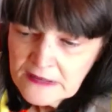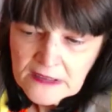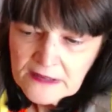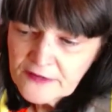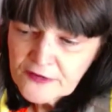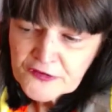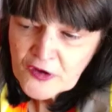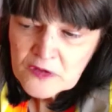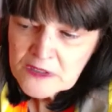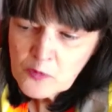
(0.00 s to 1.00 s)
there's
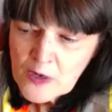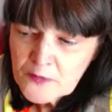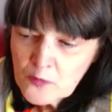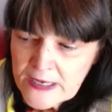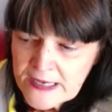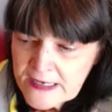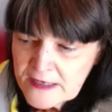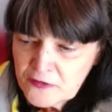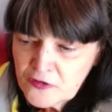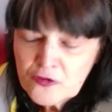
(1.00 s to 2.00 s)
only one
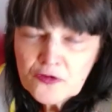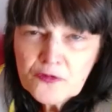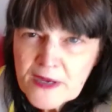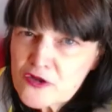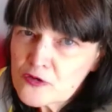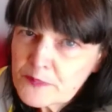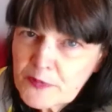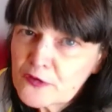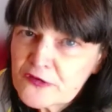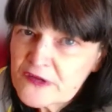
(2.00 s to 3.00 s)
way to measure a
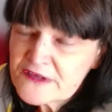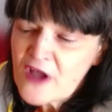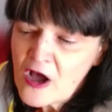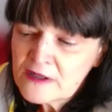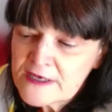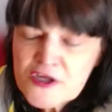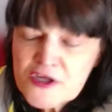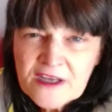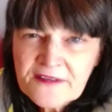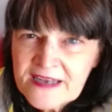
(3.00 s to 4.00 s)
person's knowledge,
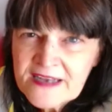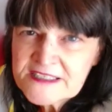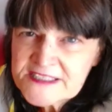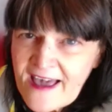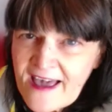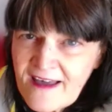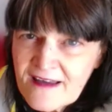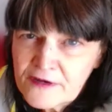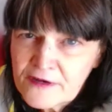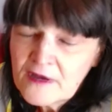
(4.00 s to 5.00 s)
and that is to
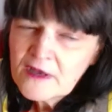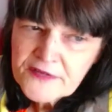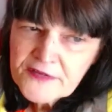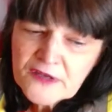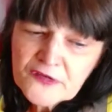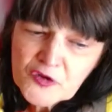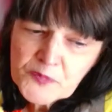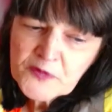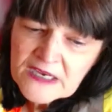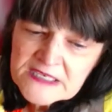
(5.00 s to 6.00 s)
have the
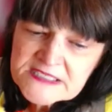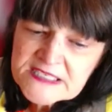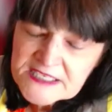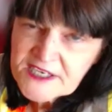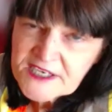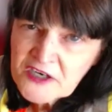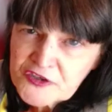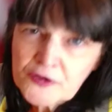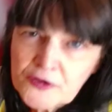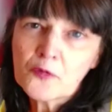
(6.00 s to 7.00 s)
supervising
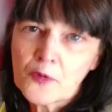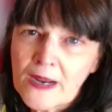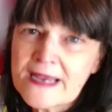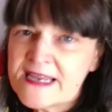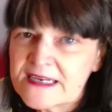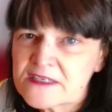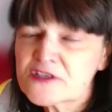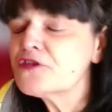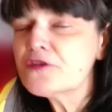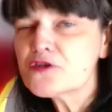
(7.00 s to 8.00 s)
conductor right next
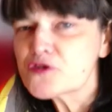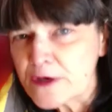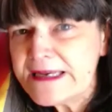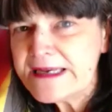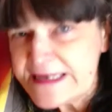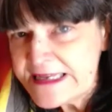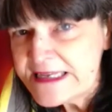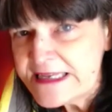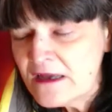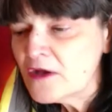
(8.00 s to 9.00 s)
to the
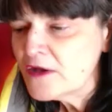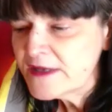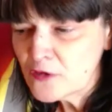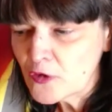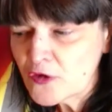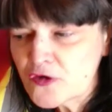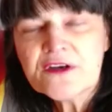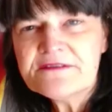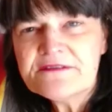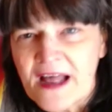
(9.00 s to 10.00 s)
trainee in order
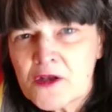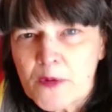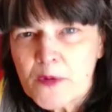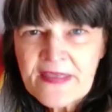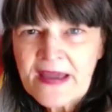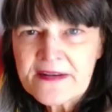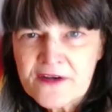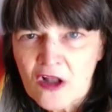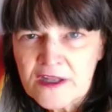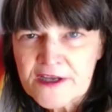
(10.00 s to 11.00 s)
to evaluate that
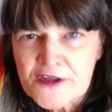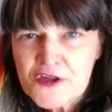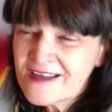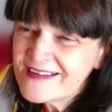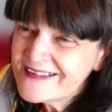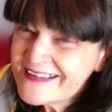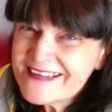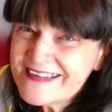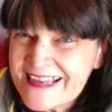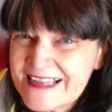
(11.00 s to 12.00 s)
knowledge. And
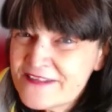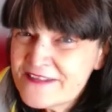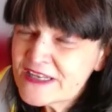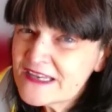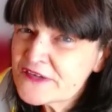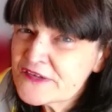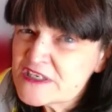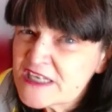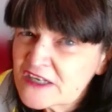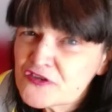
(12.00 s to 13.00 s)
again, in the case of
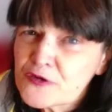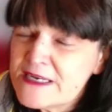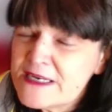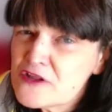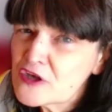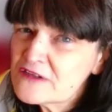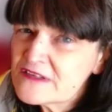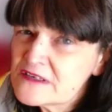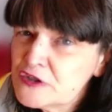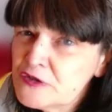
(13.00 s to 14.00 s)
conductor trainee
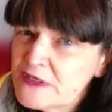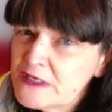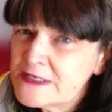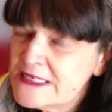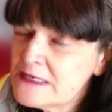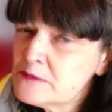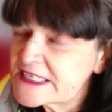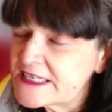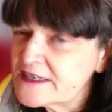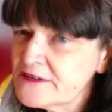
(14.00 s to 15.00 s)
Jason Clooney, when he was
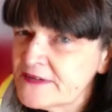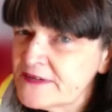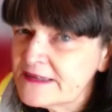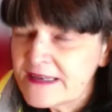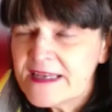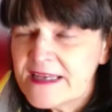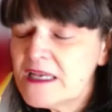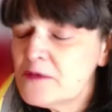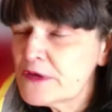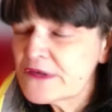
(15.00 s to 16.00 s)
killed,
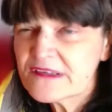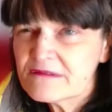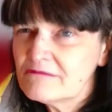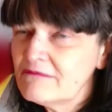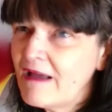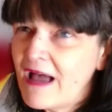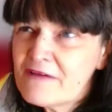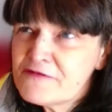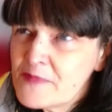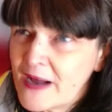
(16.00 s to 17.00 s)
he was
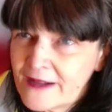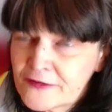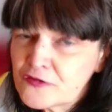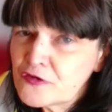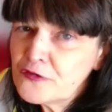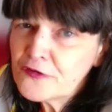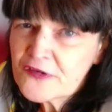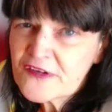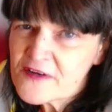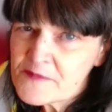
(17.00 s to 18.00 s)
half a mile to
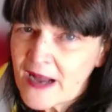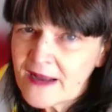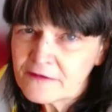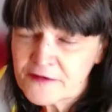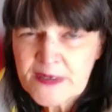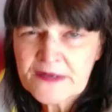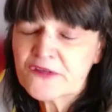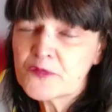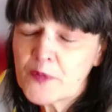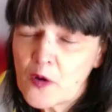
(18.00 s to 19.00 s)
two-thirds of a mile from his
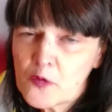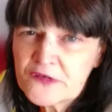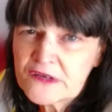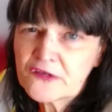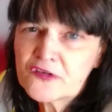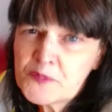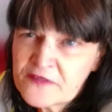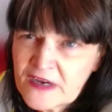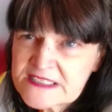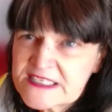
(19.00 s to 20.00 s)
supposed
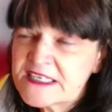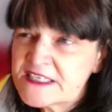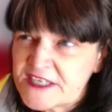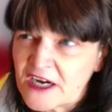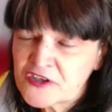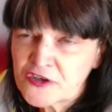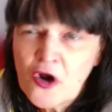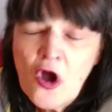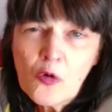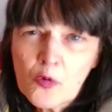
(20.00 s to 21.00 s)
supervising conductor,
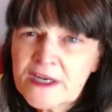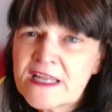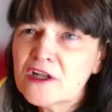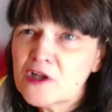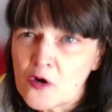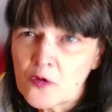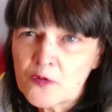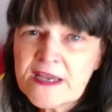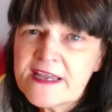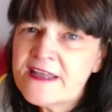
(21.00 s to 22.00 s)
working alone
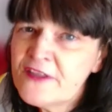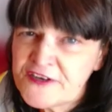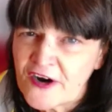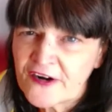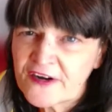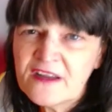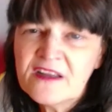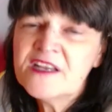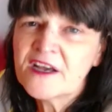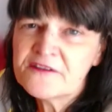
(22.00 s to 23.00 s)
in the dark
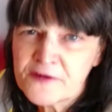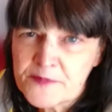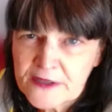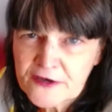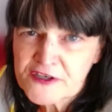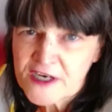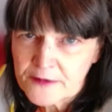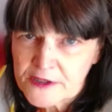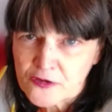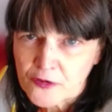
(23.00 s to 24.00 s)
in unfamiliar
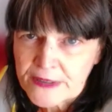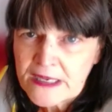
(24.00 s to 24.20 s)
territory,